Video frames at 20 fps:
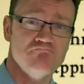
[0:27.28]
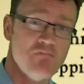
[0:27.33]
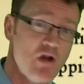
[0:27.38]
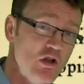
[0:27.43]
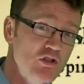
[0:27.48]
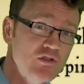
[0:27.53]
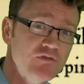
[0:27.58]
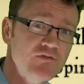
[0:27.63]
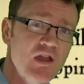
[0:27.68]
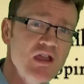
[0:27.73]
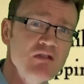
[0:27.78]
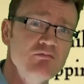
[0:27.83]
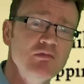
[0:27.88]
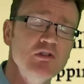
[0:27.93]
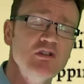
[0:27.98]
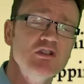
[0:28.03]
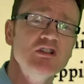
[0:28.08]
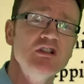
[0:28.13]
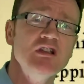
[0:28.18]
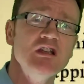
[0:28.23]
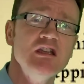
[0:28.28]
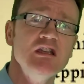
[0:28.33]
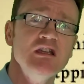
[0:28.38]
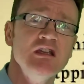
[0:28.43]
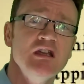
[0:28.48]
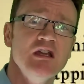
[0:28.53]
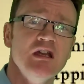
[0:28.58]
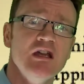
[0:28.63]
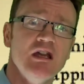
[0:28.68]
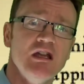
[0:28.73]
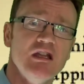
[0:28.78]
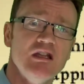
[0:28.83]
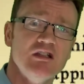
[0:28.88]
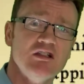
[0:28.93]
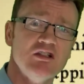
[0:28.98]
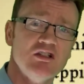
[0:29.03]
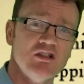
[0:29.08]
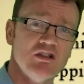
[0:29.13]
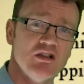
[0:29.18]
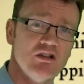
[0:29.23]
Most famously,
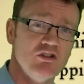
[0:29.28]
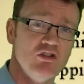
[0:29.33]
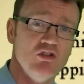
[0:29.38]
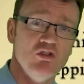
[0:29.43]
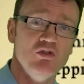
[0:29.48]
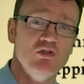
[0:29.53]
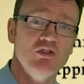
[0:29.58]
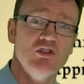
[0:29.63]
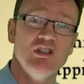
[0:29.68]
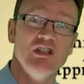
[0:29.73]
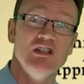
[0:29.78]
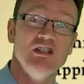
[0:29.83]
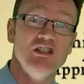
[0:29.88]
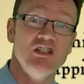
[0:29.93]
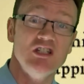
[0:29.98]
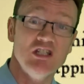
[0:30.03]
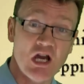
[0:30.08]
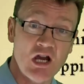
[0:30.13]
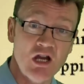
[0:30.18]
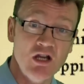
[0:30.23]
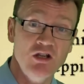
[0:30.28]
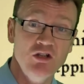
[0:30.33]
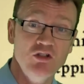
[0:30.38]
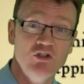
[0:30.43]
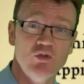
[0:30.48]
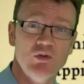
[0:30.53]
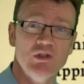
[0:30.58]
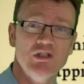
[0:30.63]
it's used in tongue